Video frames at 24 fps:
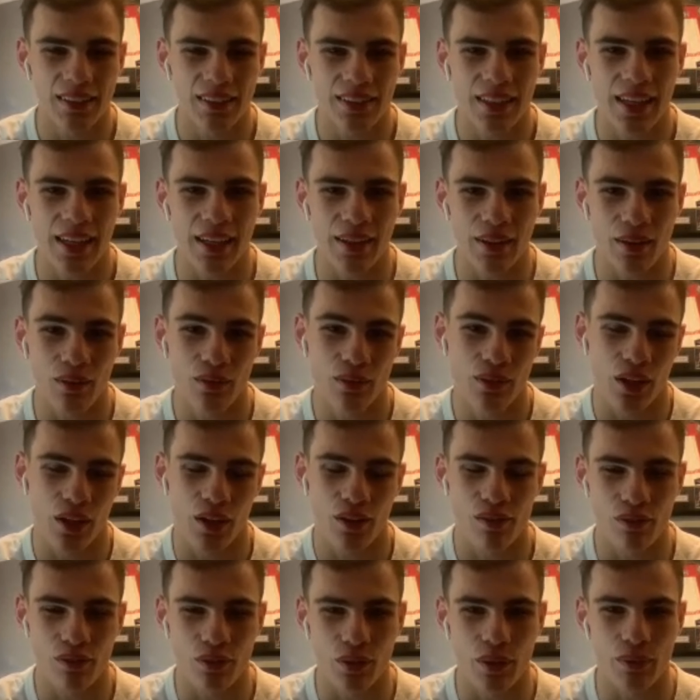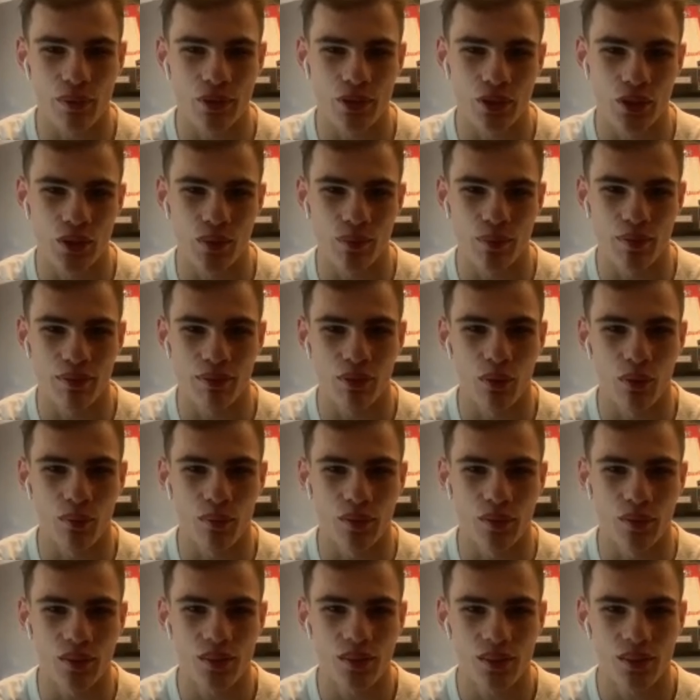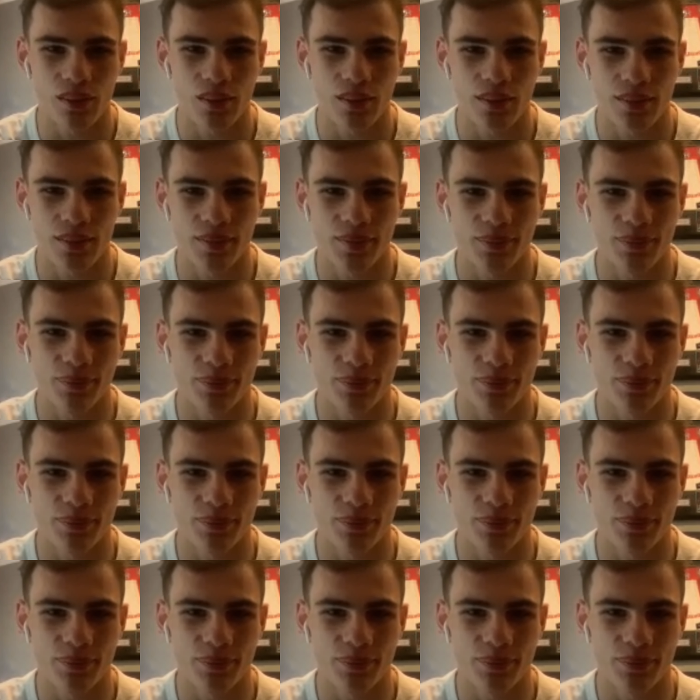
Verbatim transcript: yeah, I was overall it was a good performance. So